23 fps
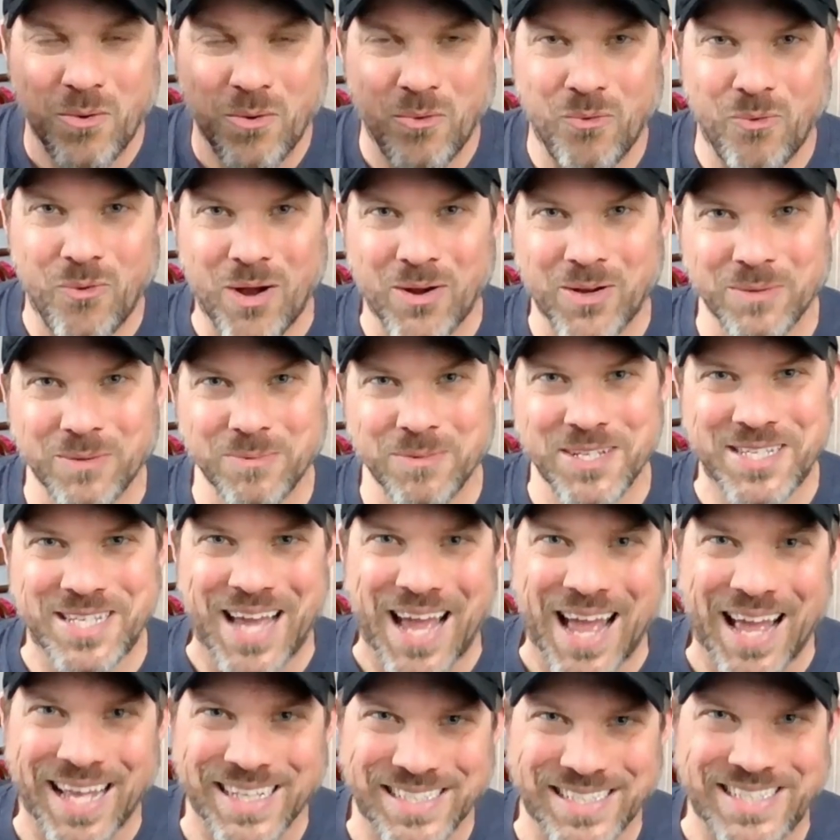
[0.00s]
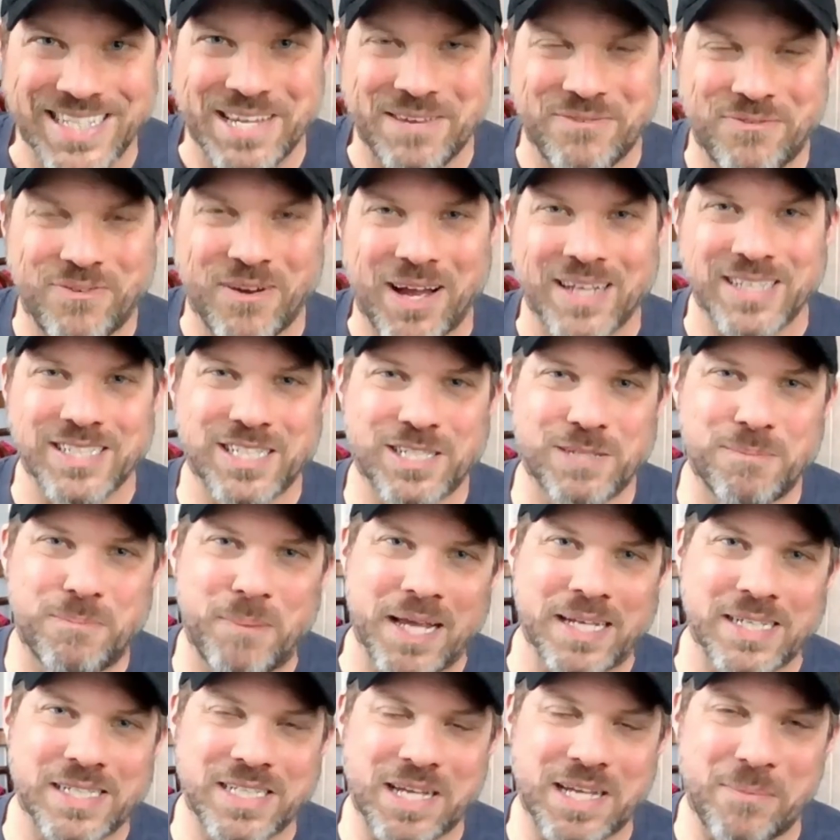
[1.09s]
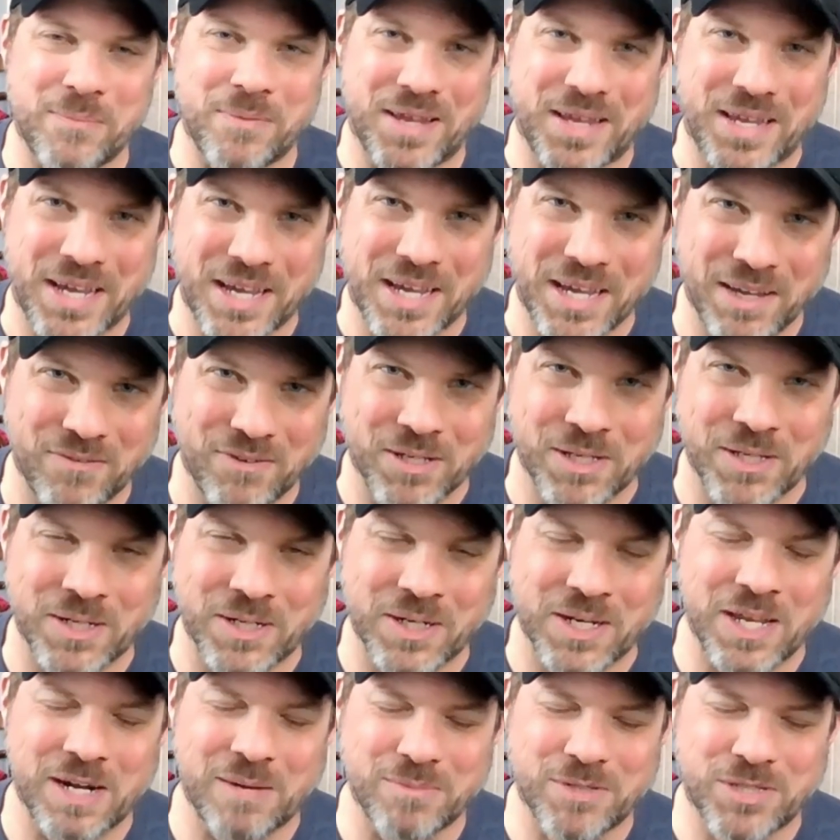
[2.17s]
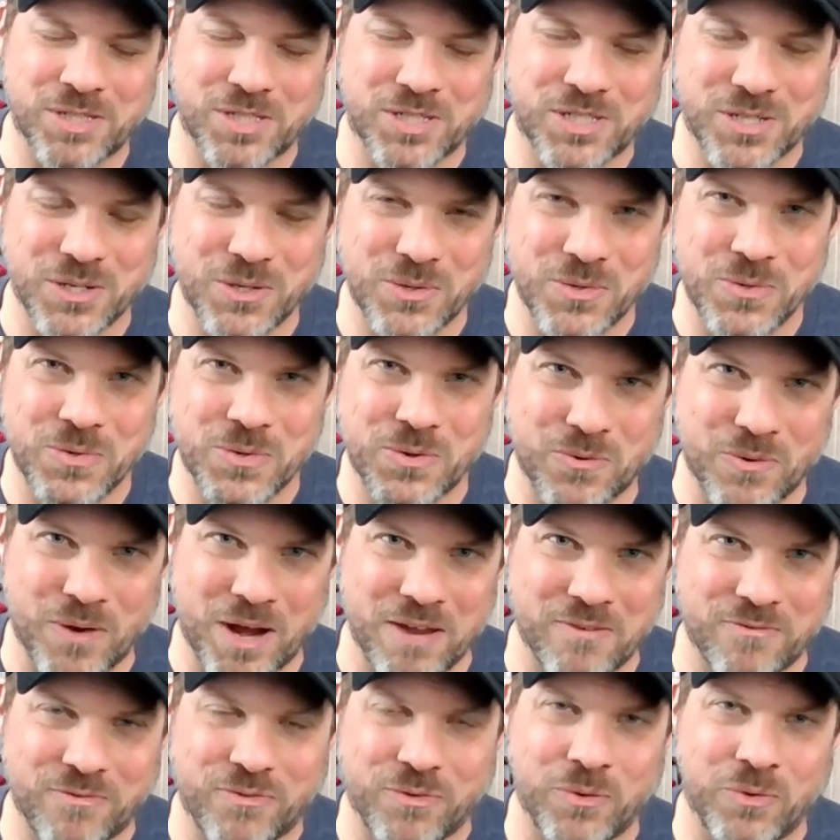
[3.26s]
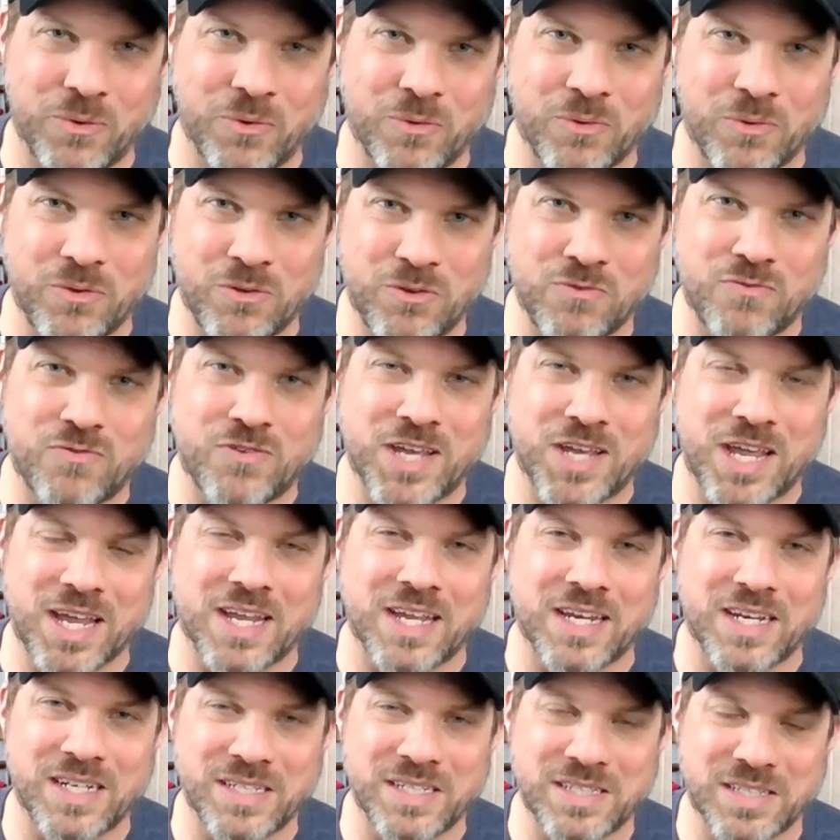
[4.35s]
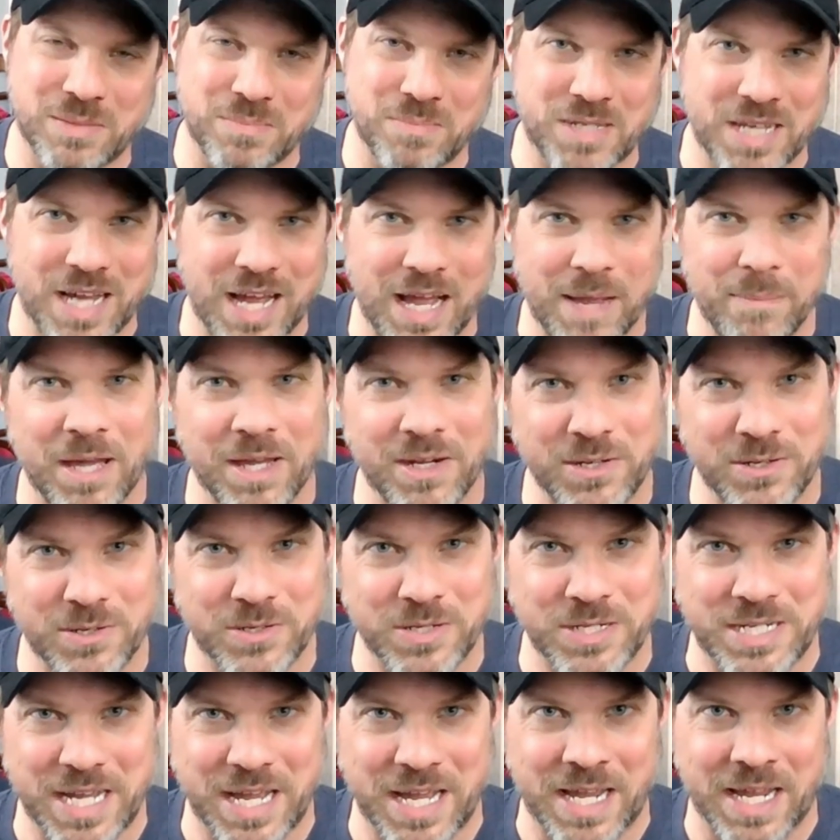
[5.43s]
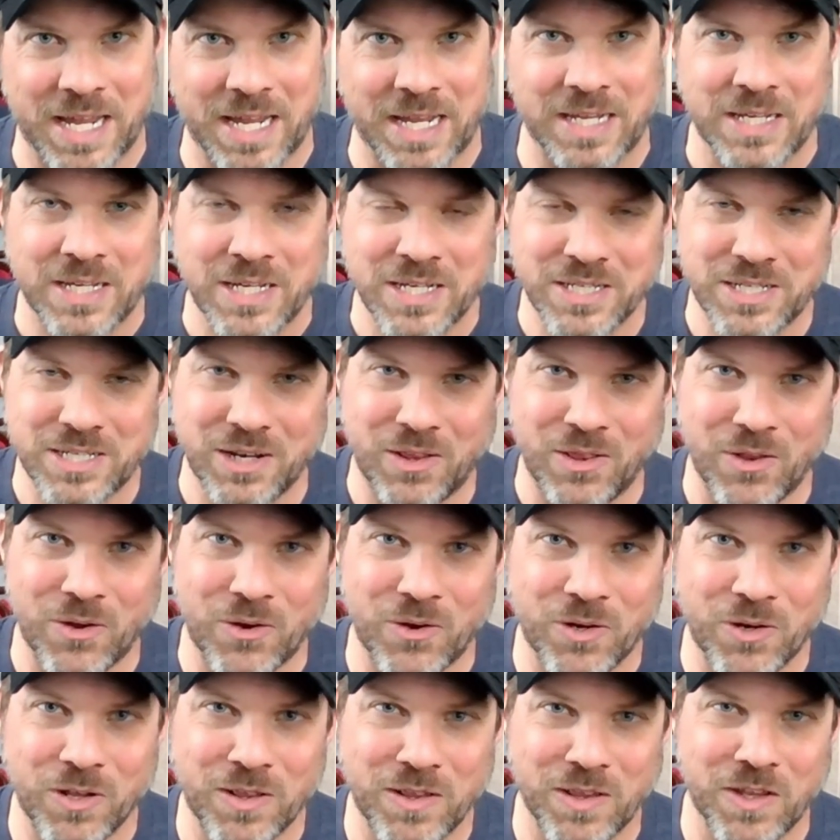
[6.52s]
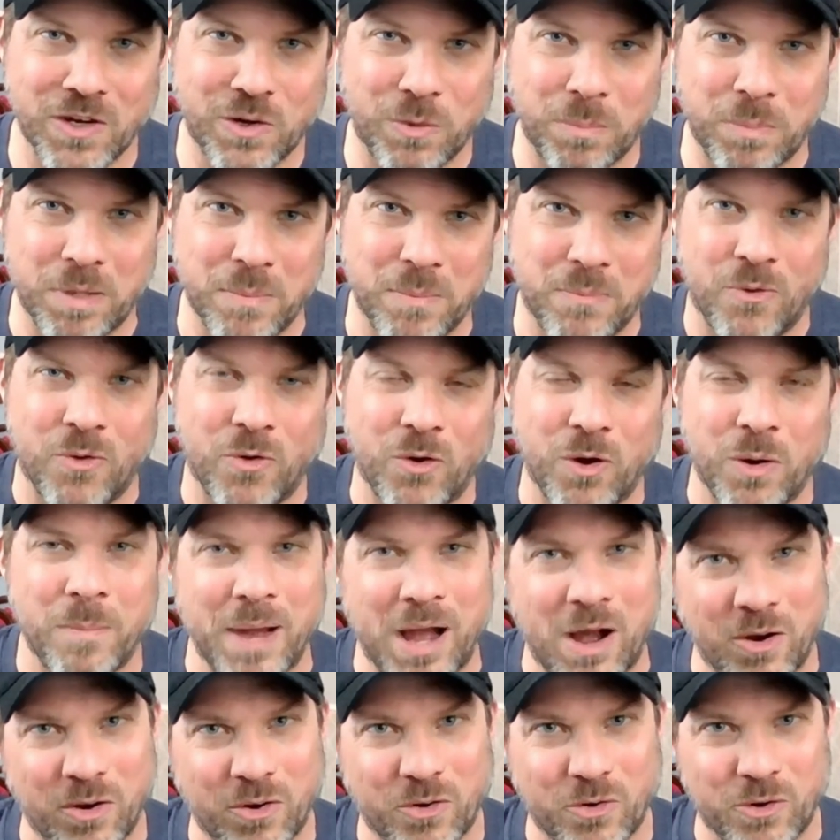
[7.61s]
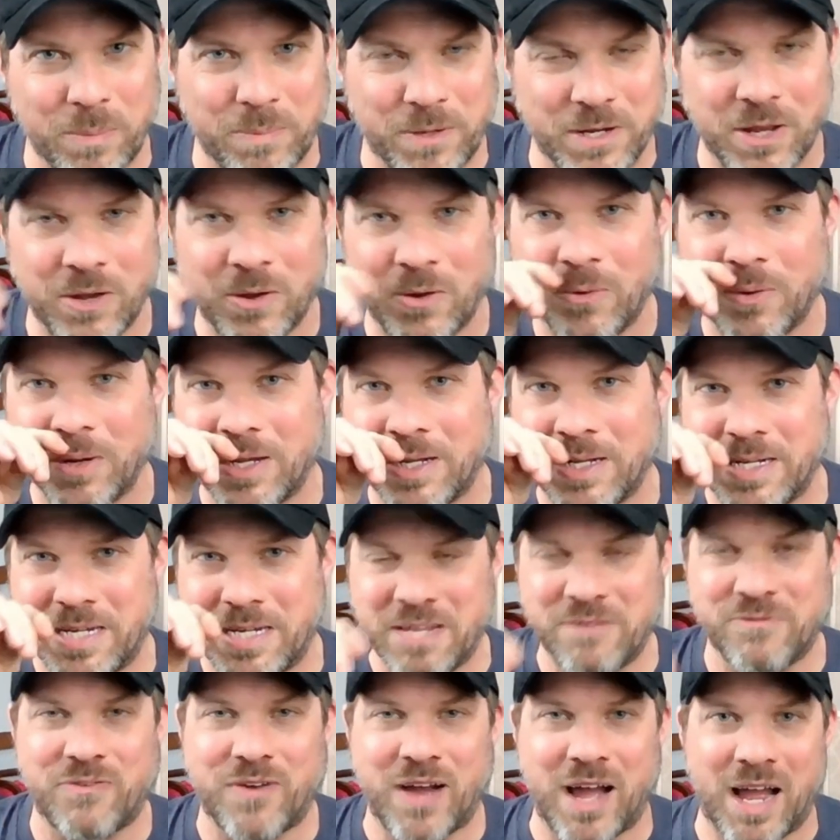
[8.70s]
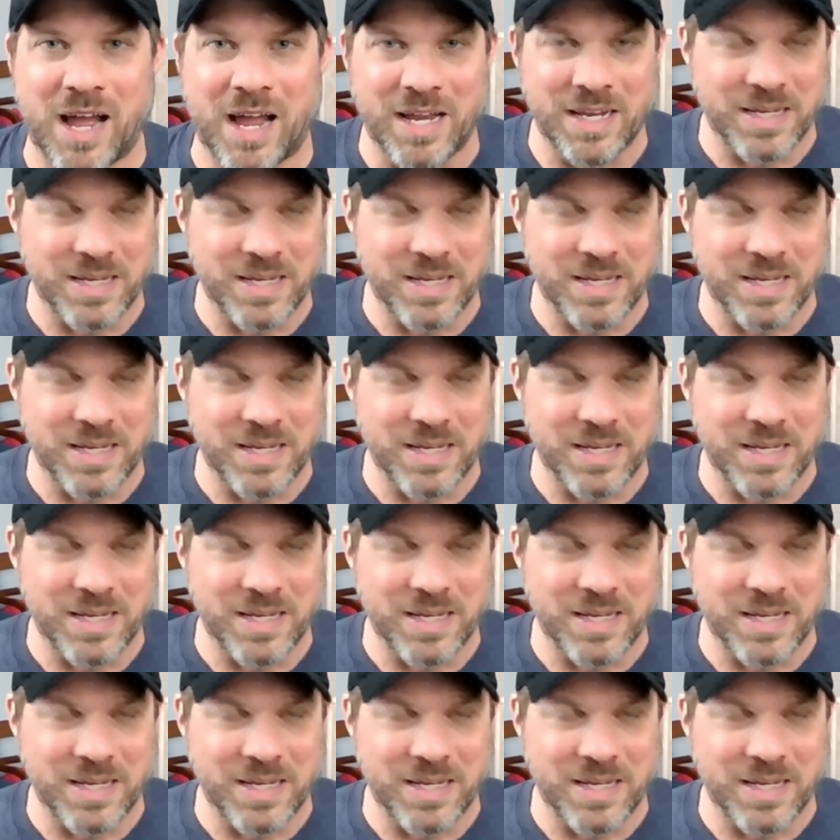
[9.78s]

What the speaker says: Welcome to Dad's DeFi Space. I'm Kevin, and I'm so grateful you've taken some time out of your day to learn a little bit more about crypto and DeFi.